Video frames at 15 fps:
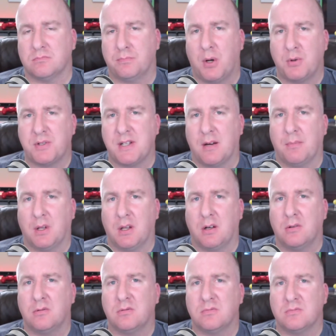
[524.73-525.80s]
Post down
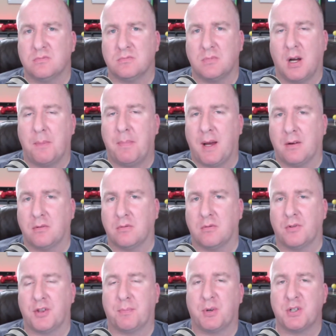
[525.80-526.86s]
below about
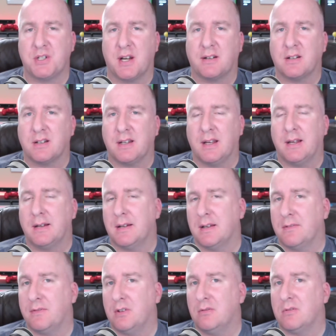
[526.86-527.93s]
the Projectorcade
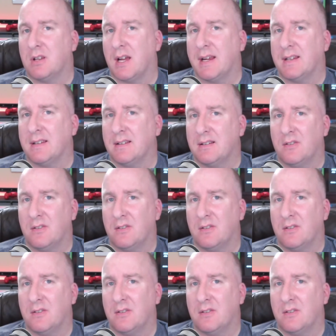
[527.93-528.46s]
if you liked it,